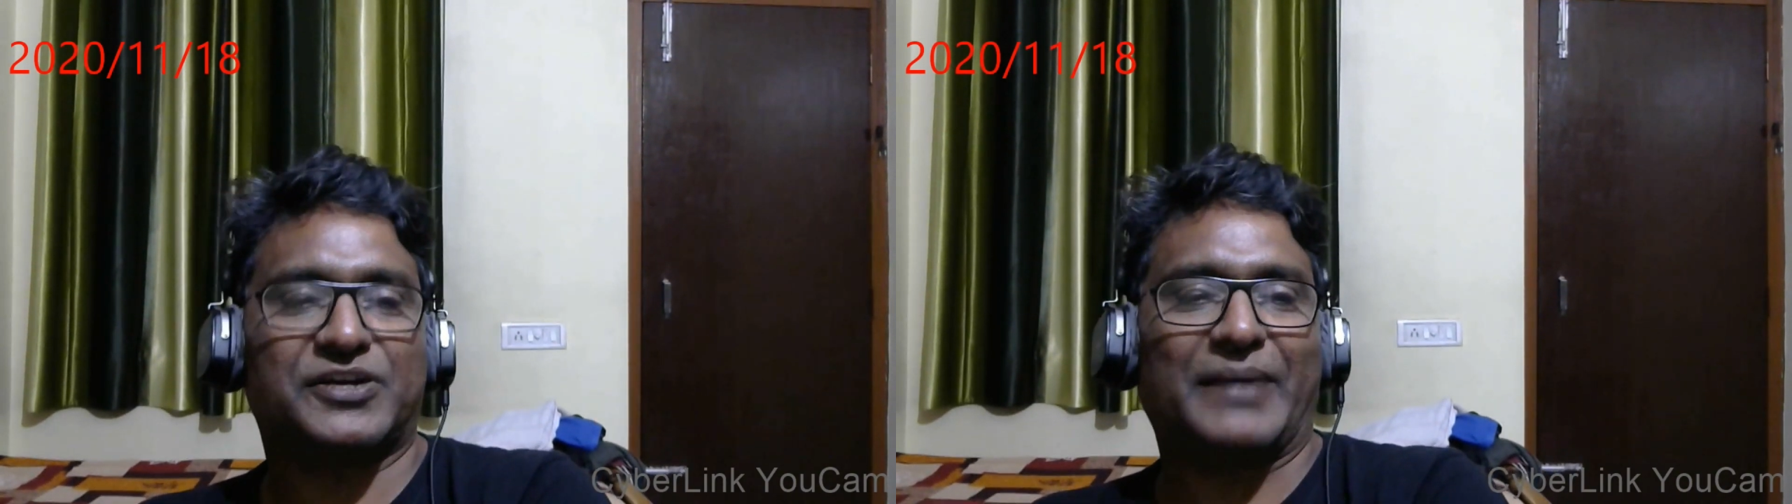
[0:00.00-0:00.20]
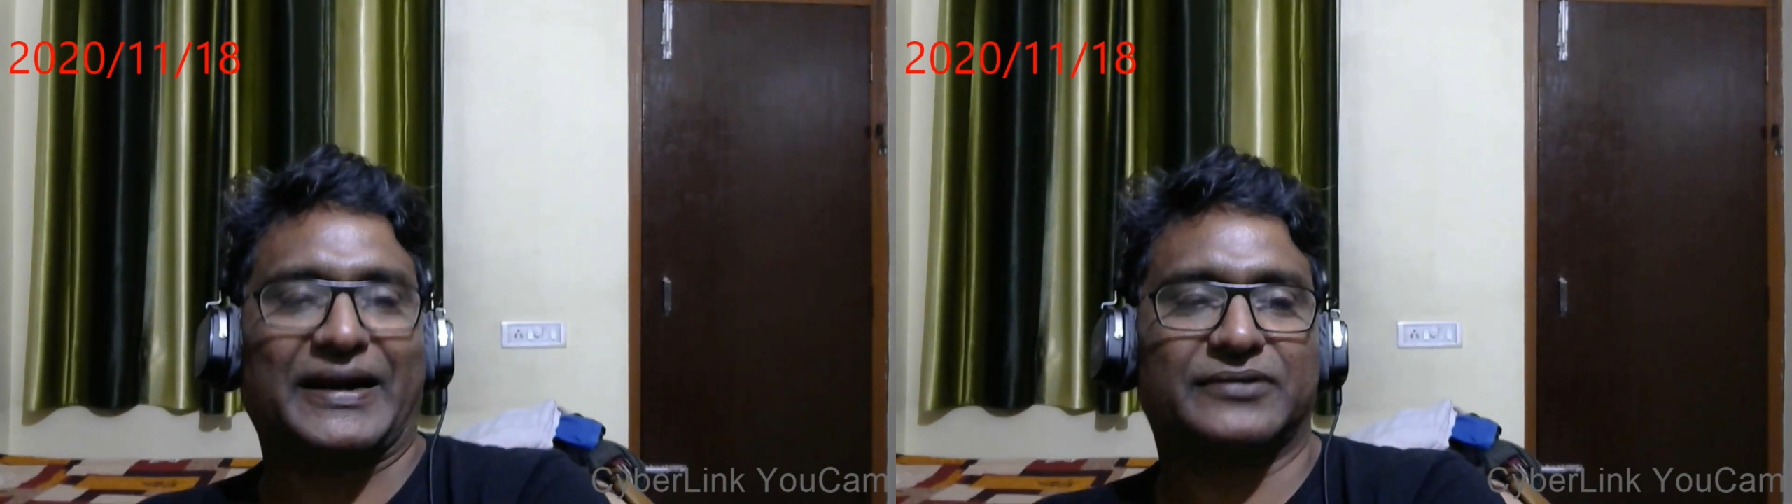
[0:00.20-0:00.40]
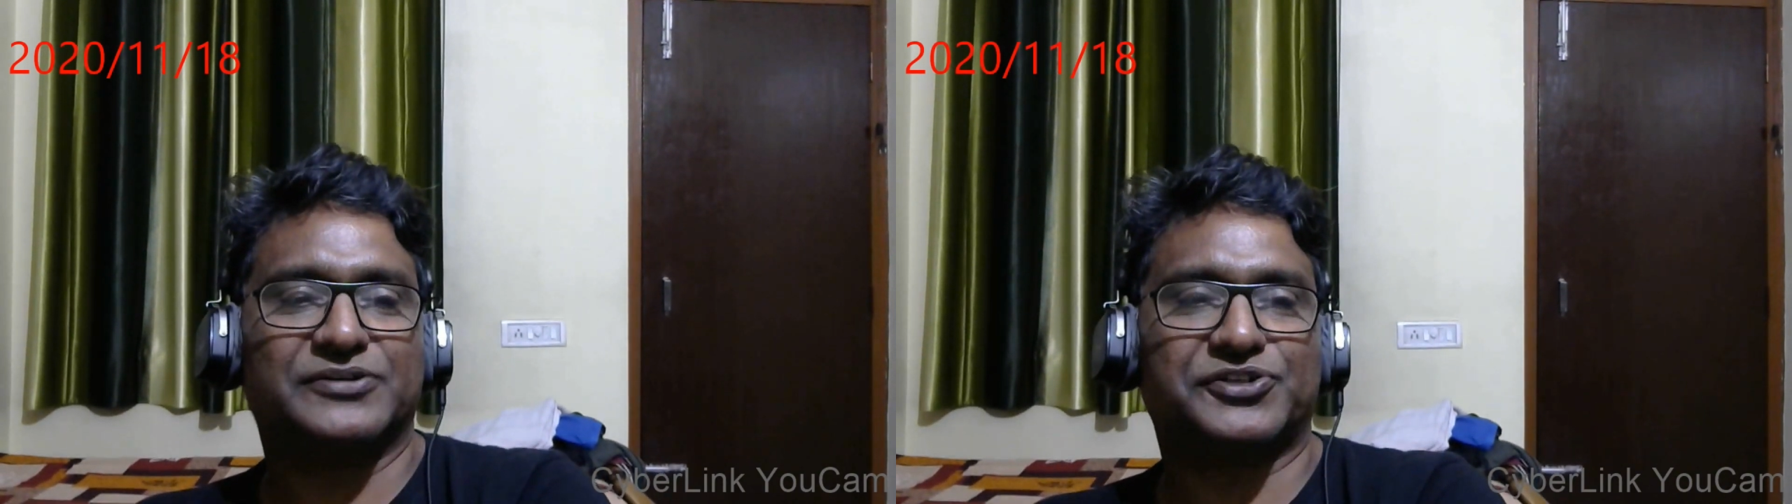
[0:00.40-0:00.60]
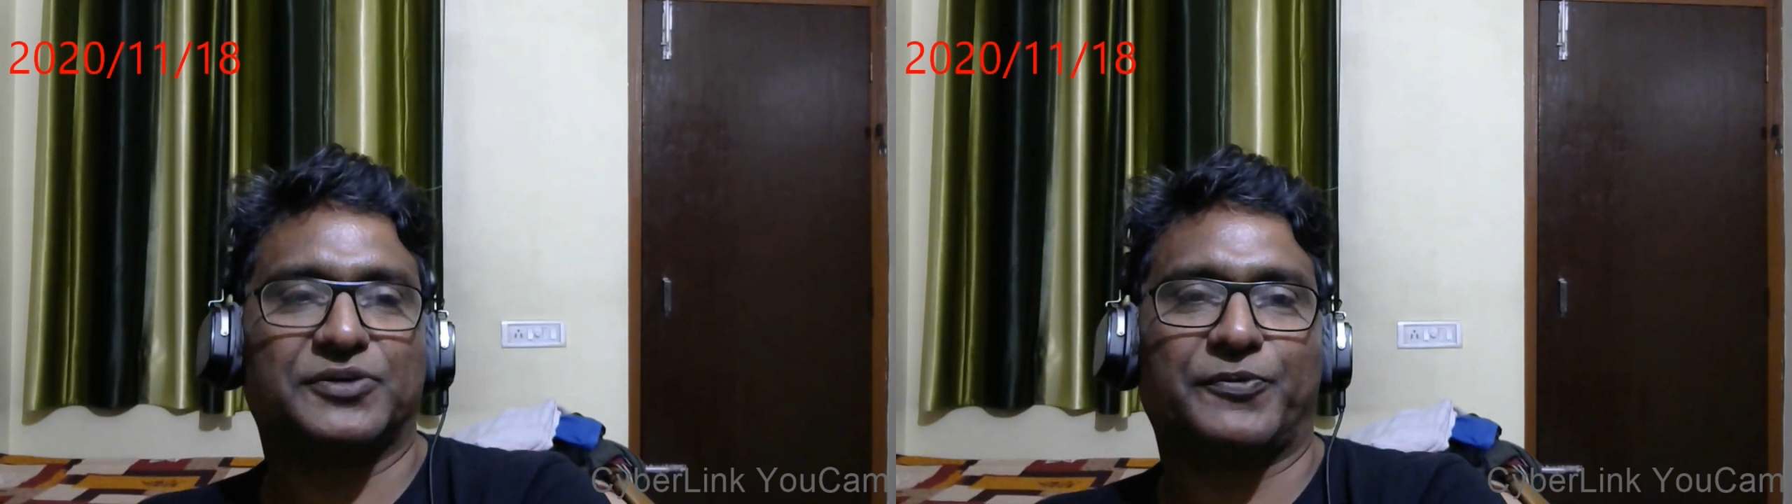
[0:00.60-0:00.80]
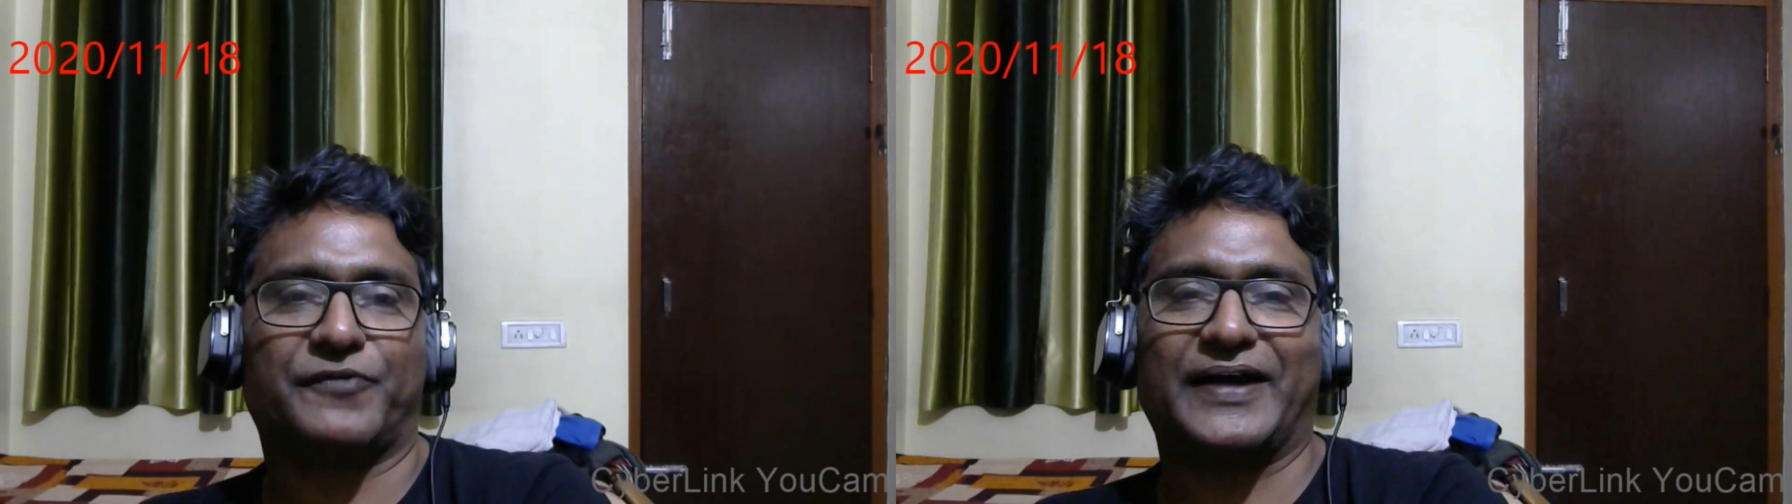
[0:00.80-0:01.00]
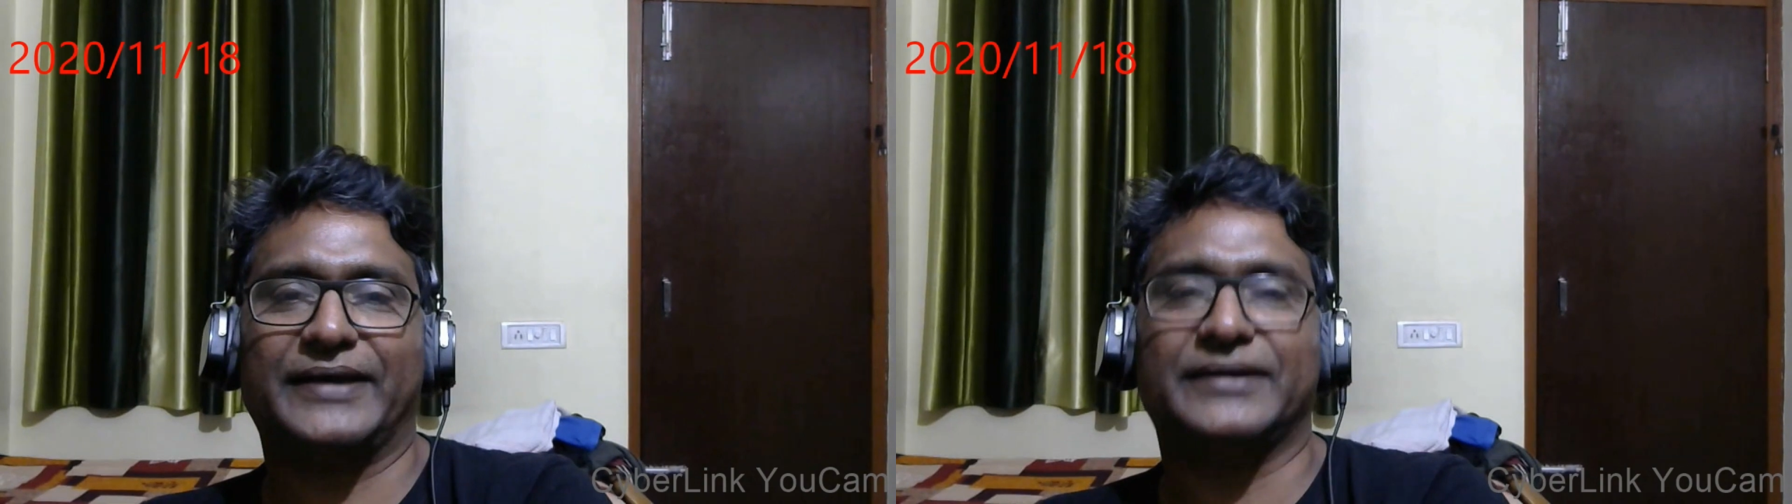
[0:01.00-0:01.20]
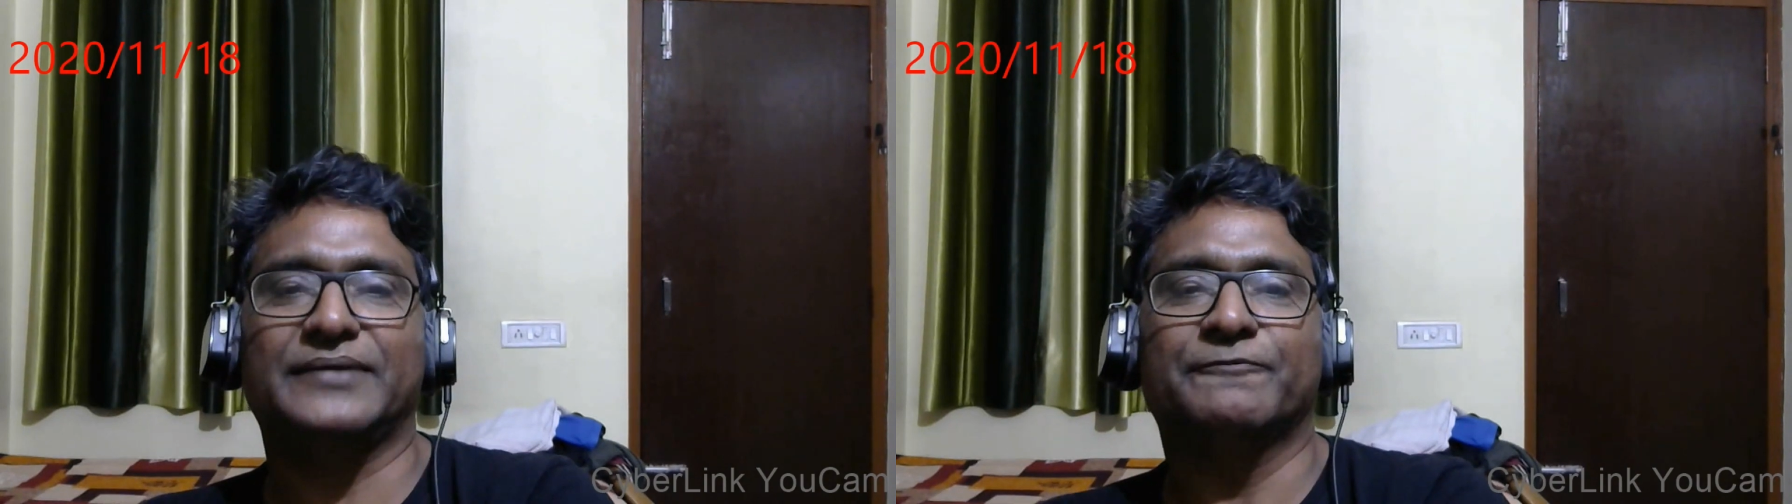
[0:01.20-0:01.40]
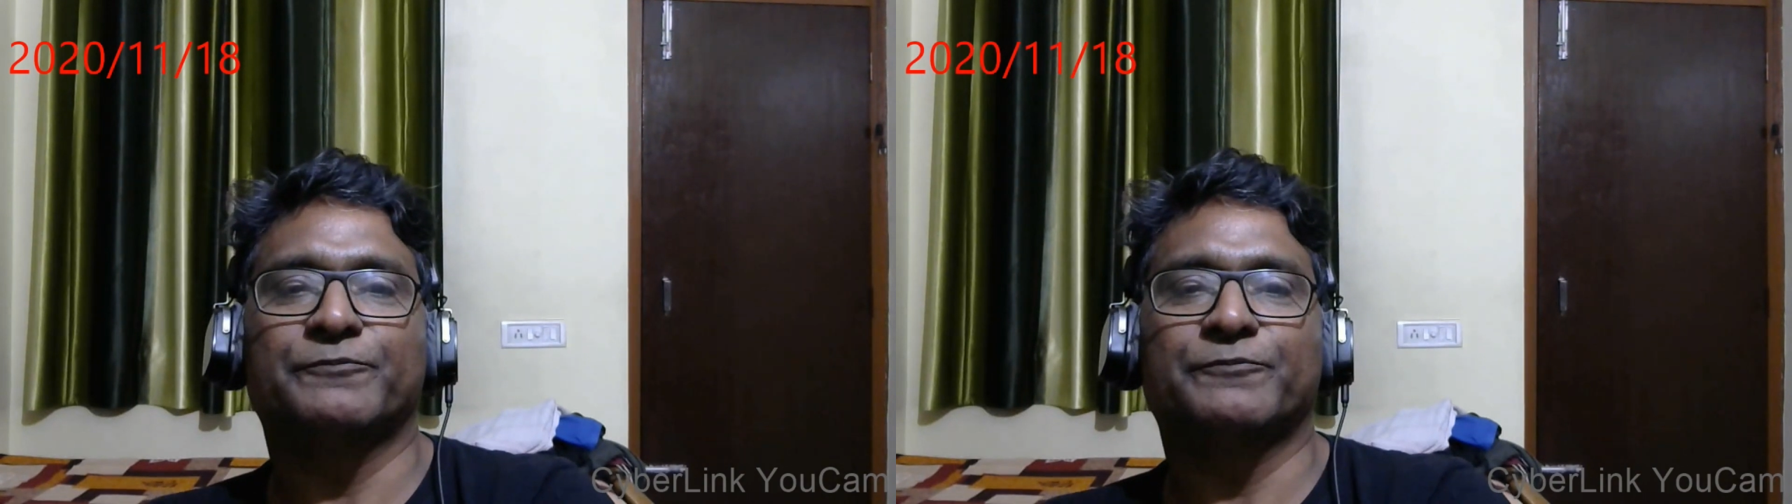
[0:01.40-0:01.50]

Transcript: pattern should provide